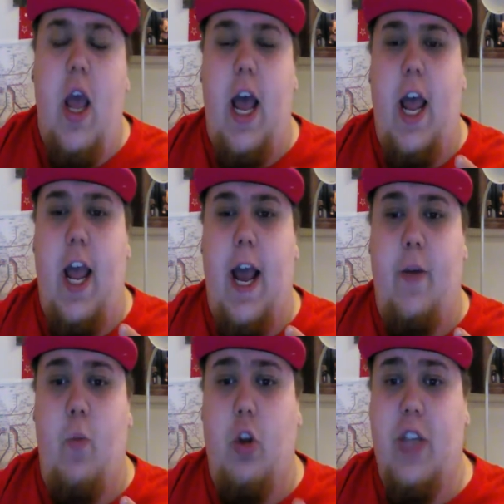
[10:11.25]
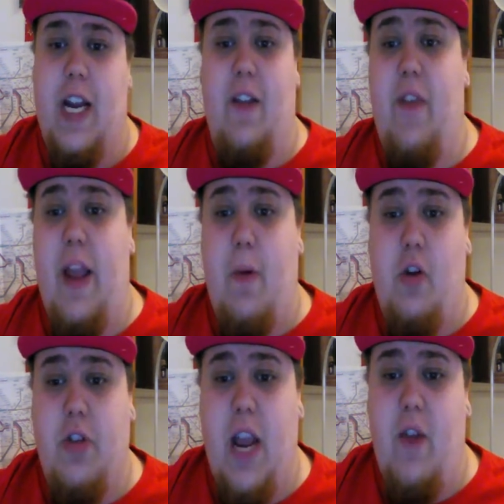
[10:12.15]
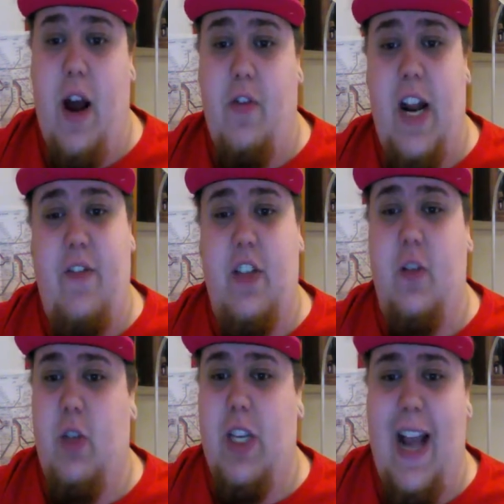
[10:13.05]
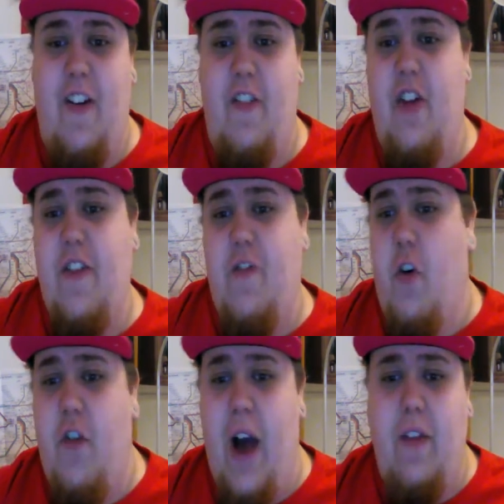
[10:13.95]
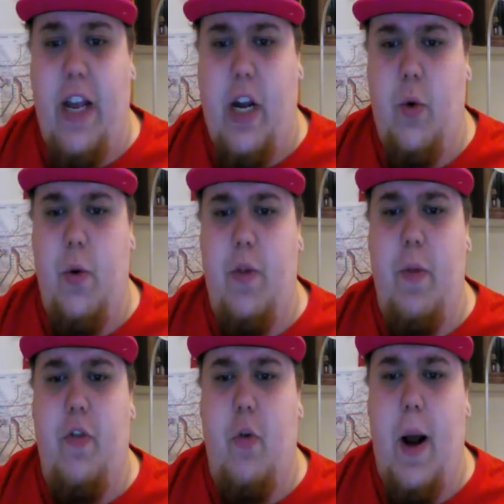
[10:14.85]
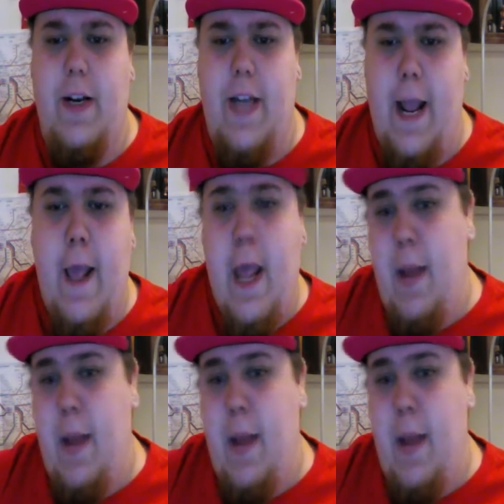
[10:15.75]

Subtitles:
and ones that I can vape all day rather than having to carry 3, 4, 5 liquids with me throughout a day.